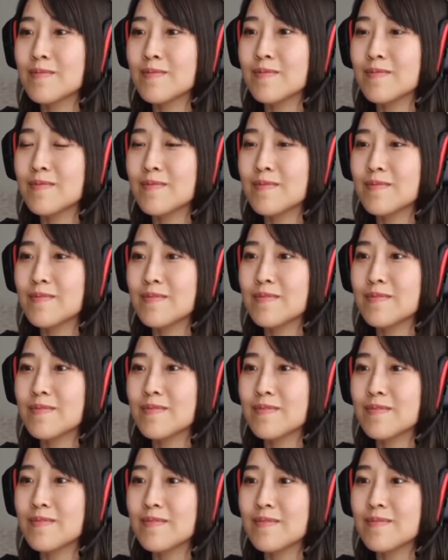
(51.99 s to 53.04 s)

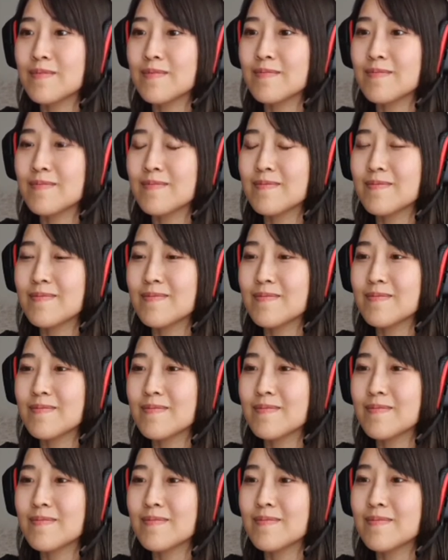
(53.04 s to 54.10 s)

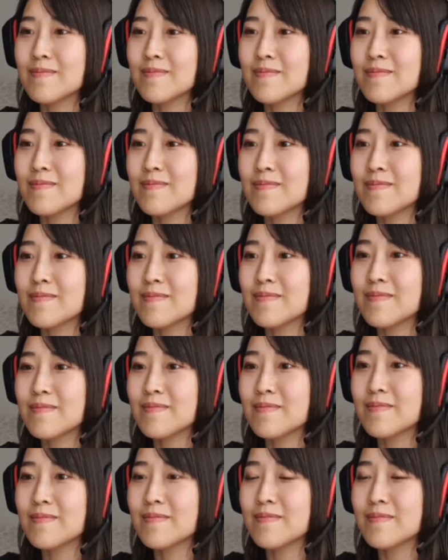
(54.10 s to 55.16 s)

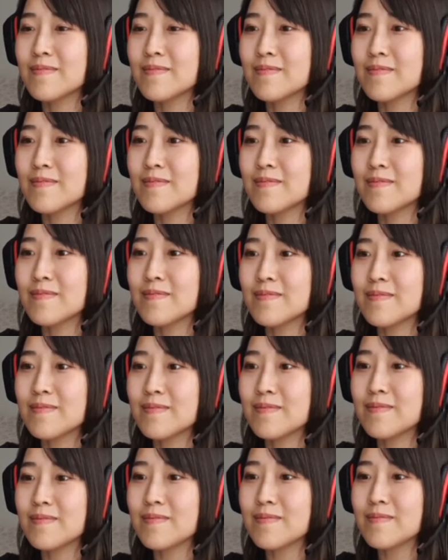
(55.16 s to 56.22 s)

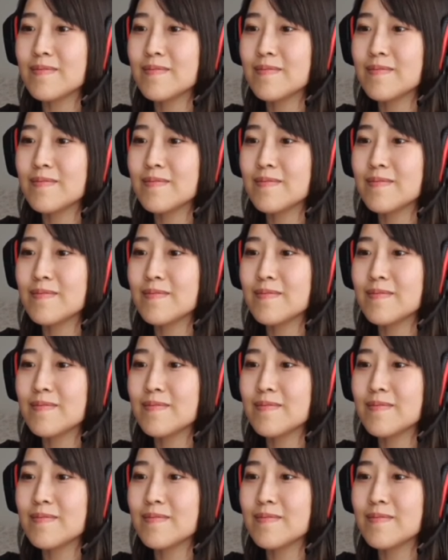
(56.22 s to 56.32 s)
(not speaking)